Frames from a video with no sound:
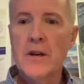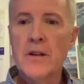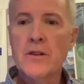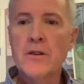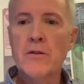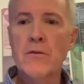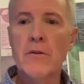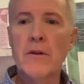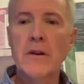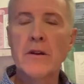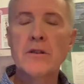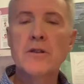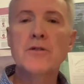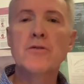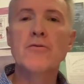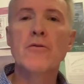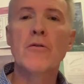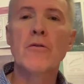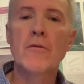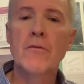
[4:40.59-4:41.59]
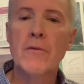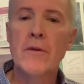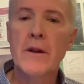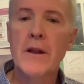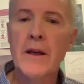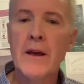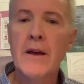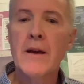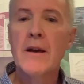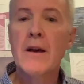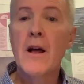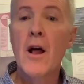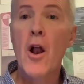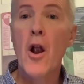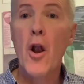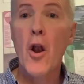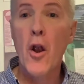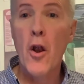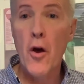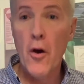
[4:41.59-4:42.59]
to an extraordinarily
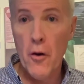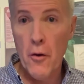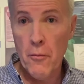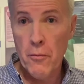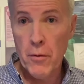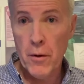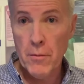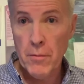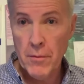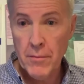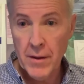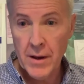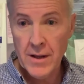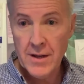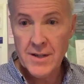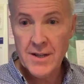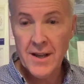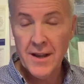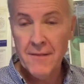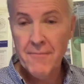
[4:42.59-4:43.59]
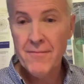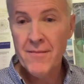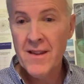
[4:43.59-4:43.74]
low probability,